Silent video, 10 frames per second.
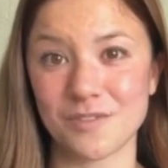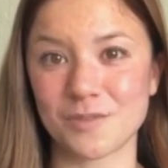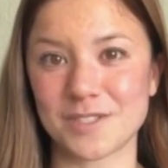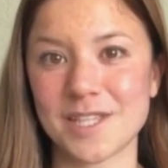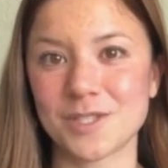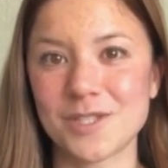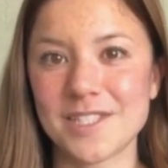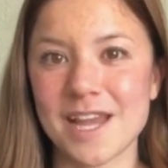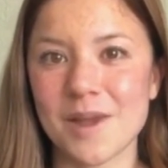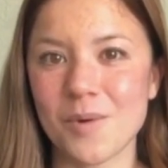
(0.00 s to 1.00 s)
procedures
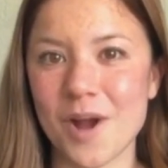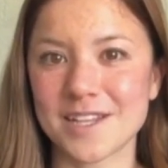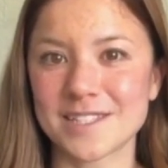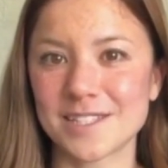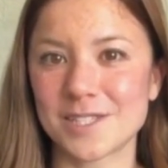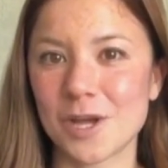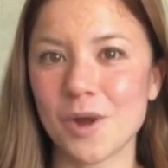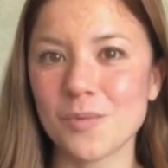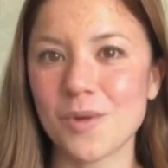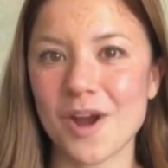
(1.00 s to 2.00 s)
and products that
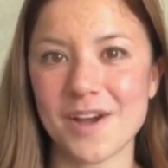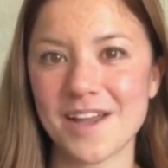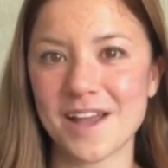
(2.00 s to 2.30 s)
don't work.